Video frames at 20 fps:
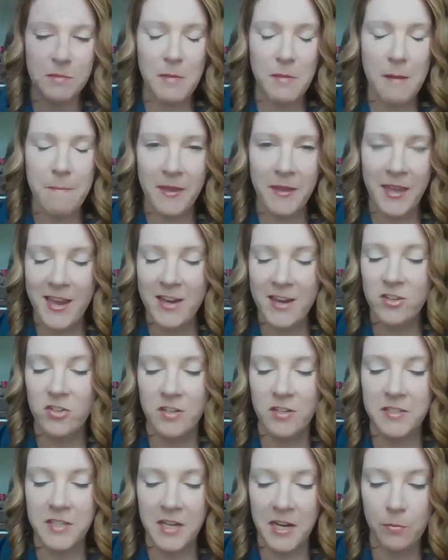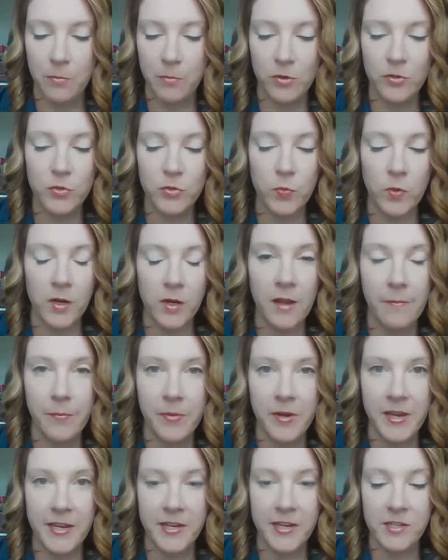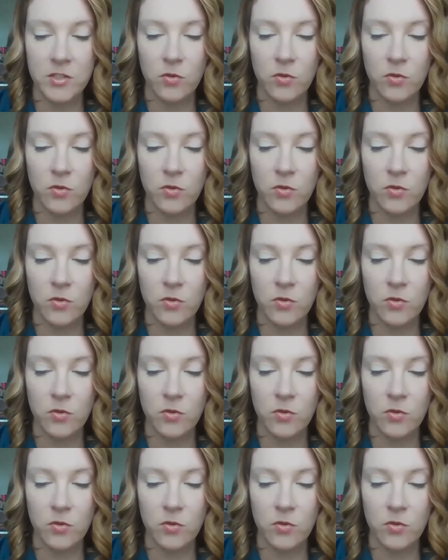application examples where companies